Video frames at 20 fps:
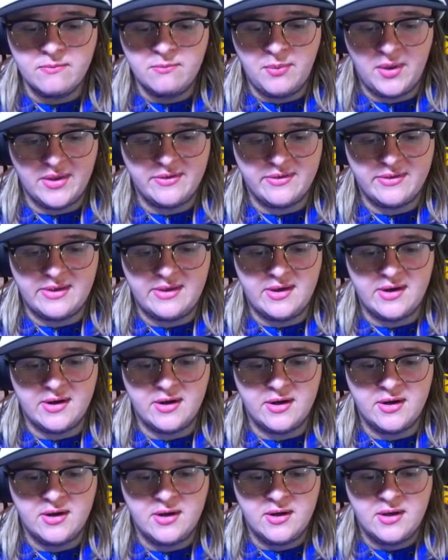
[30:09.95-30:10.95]
But let's see
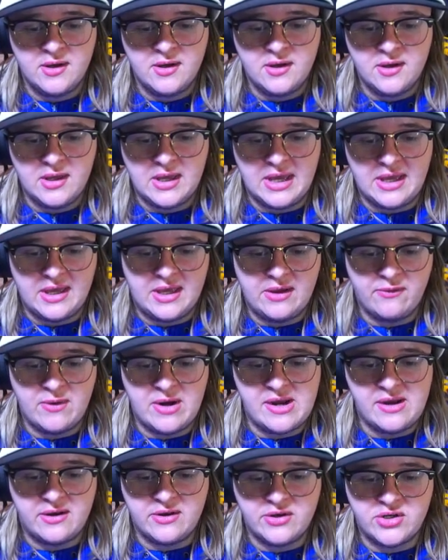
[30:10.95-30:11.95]
here. Okay, get
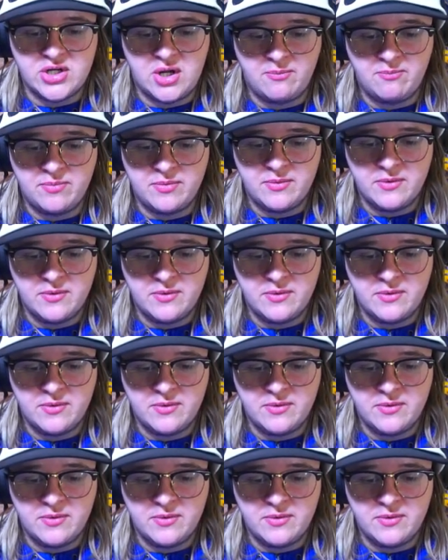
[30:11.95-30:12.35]
ready to jump.